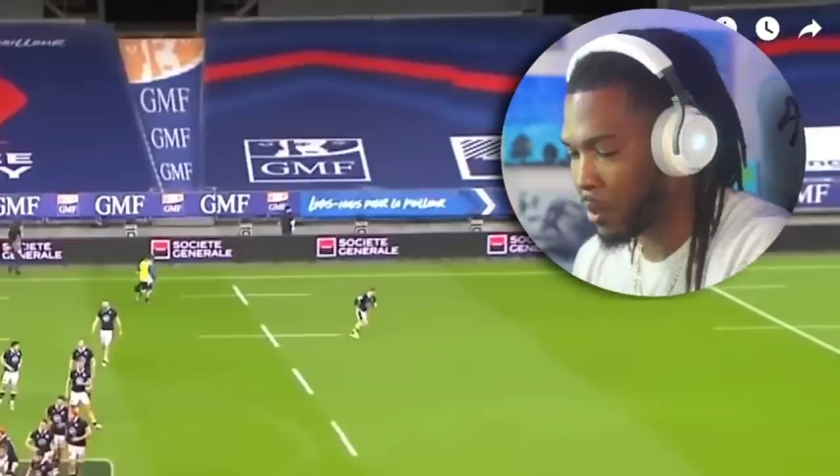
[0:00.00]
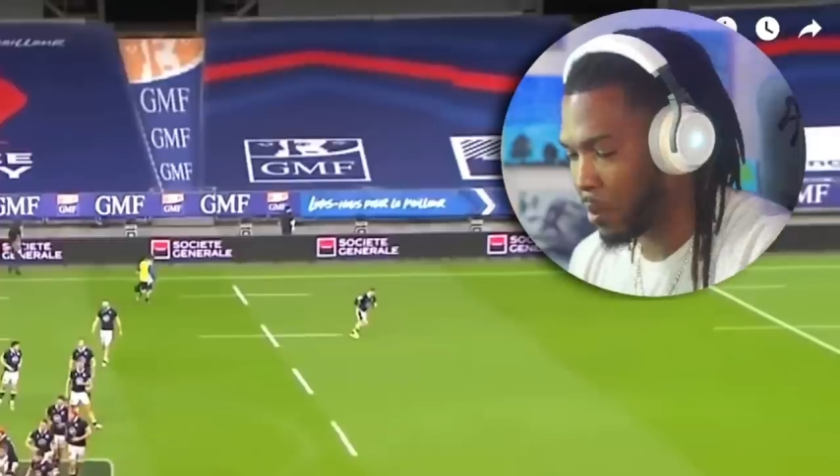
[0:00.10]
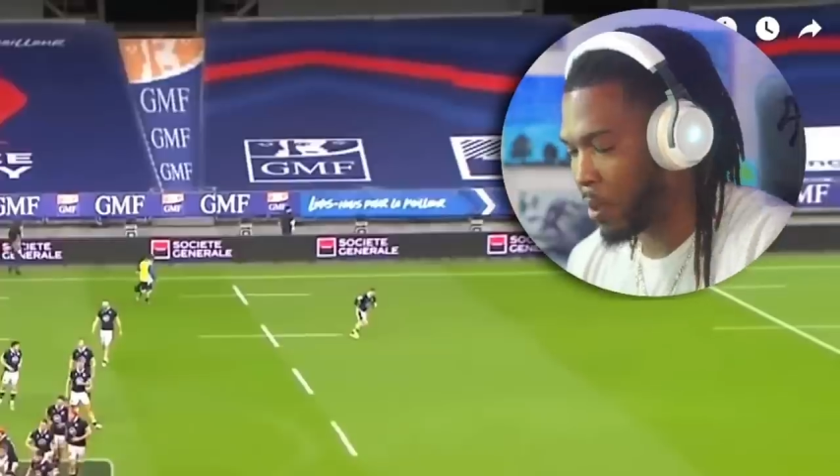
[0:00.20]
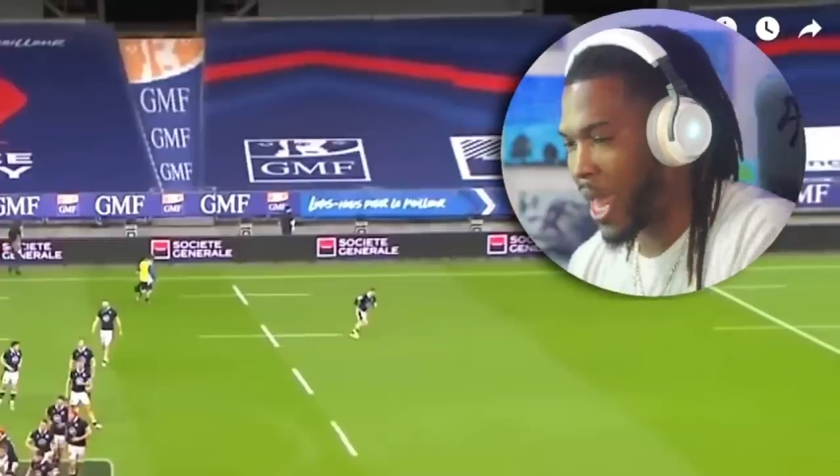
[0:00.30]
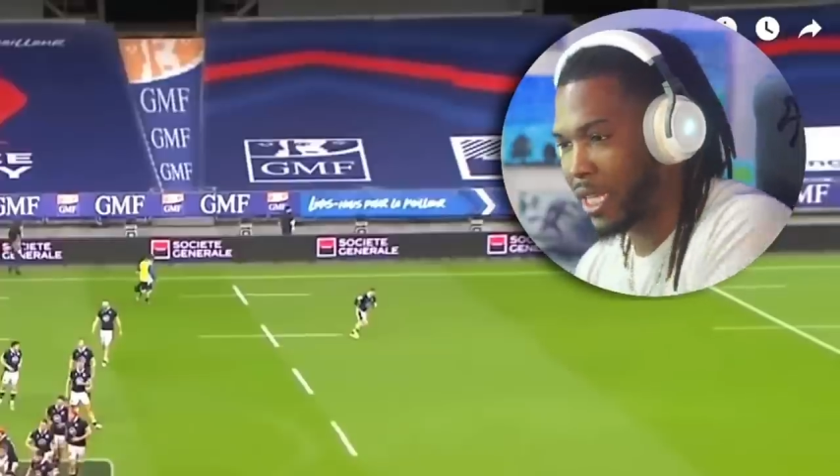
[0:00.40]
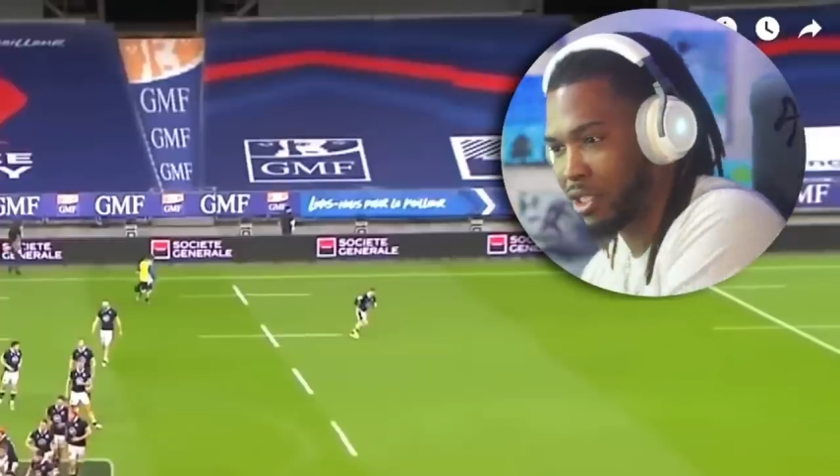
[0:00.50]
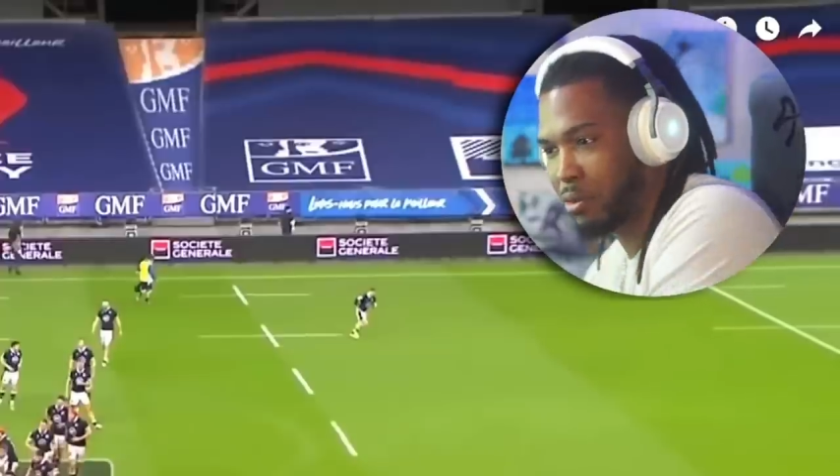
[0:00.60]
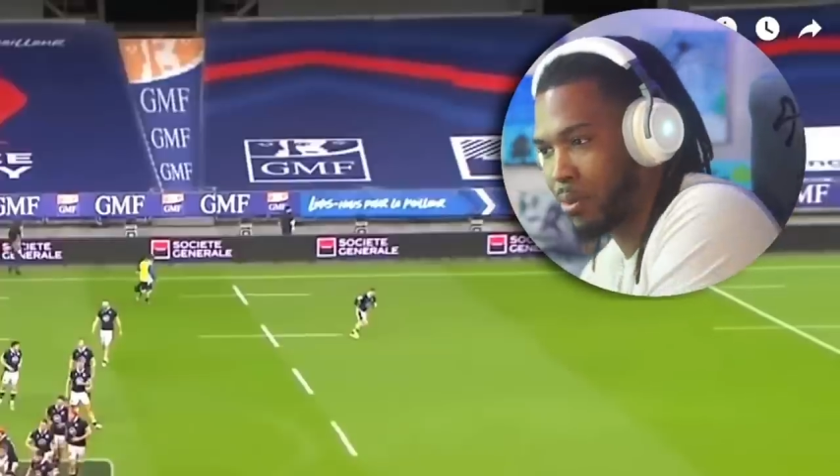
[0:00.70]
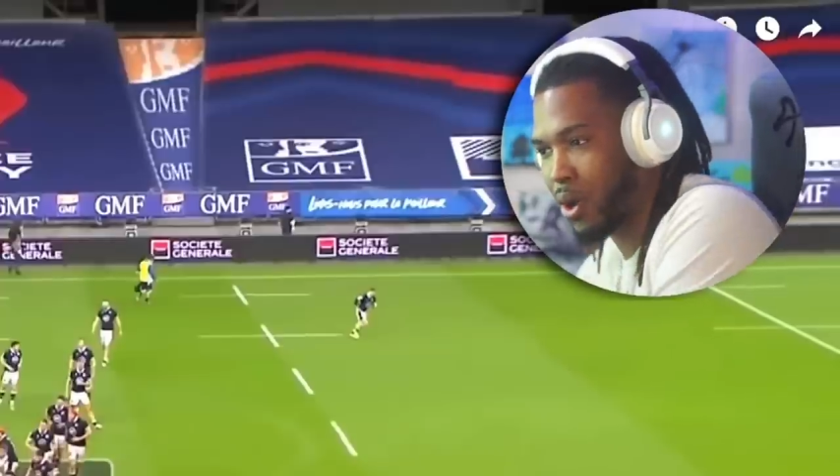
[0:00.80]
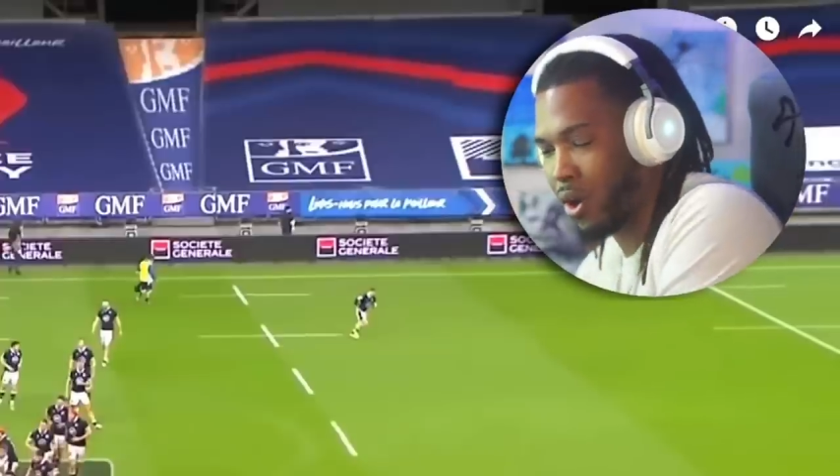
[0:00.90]
to pass the
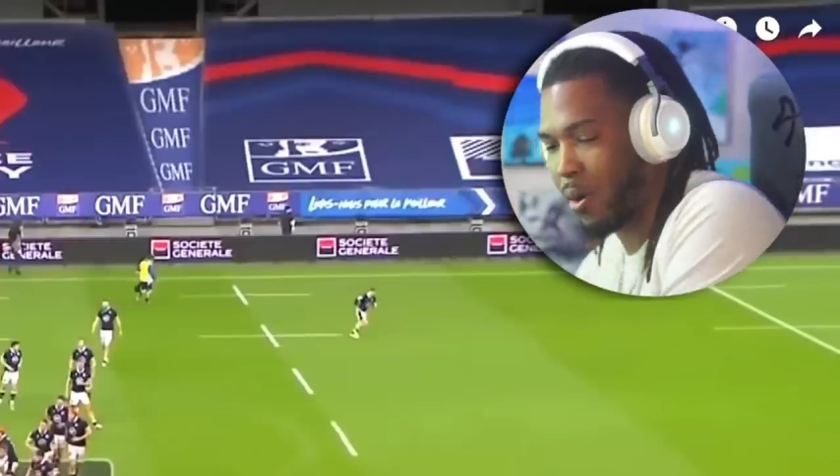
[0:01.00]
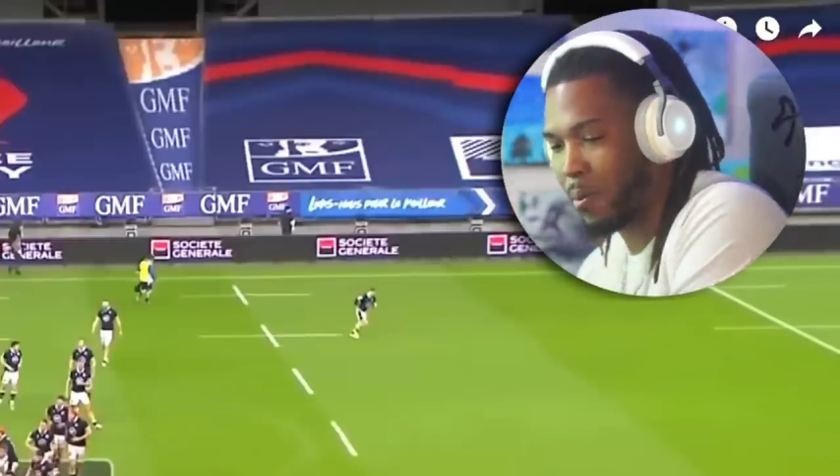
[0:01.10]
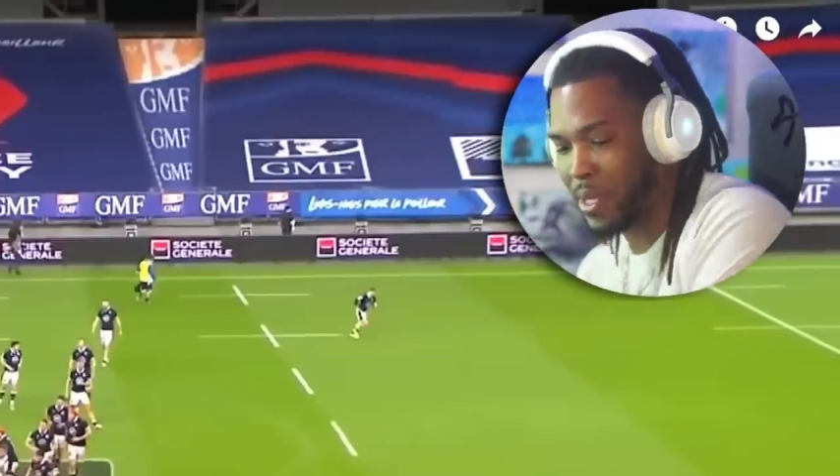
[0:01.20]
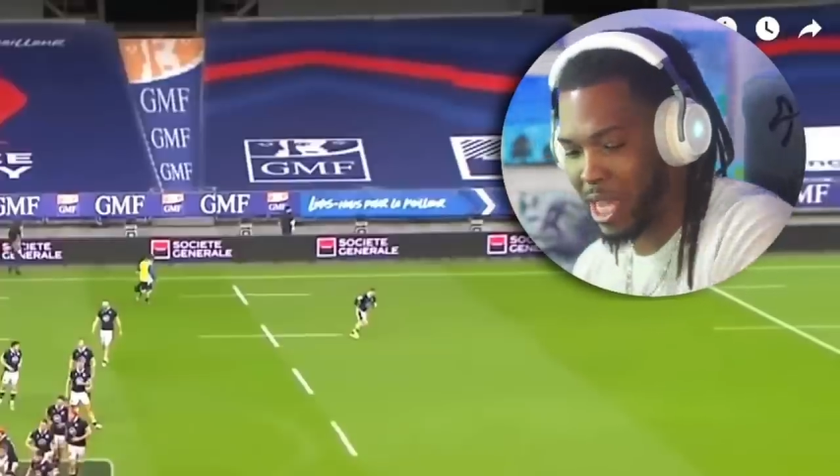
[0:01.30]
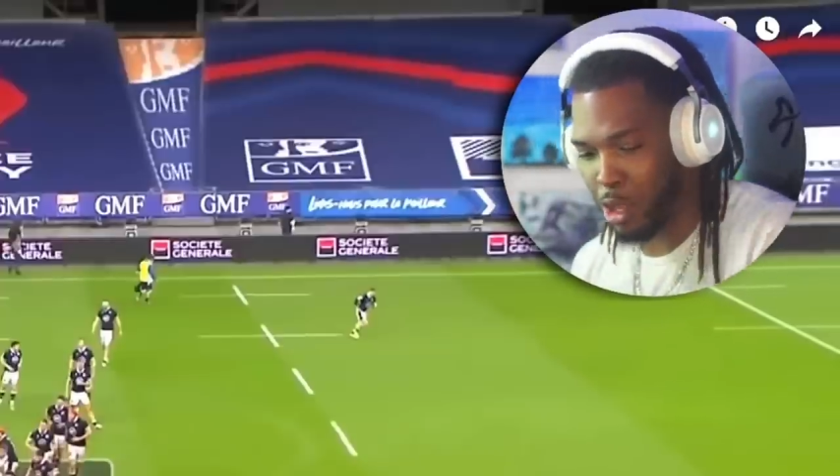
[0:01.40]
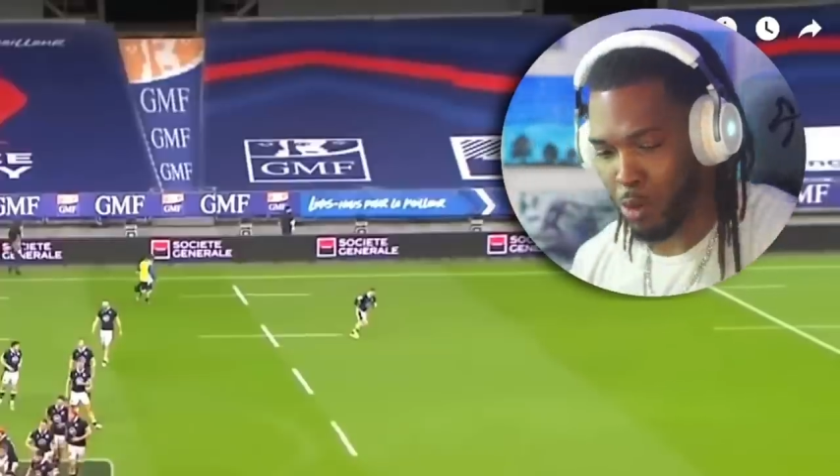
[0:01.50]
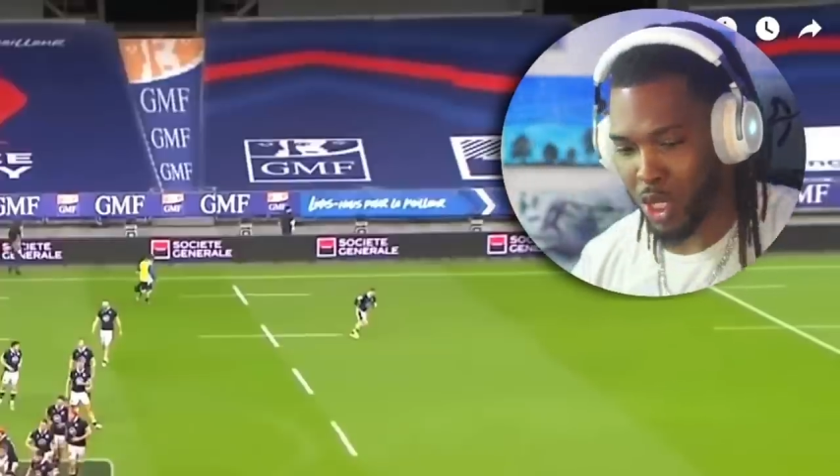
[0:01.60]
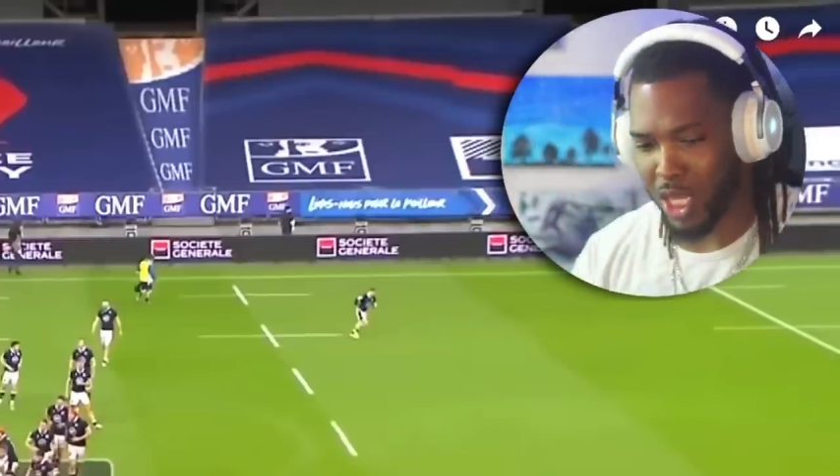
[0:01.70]
ball, being able to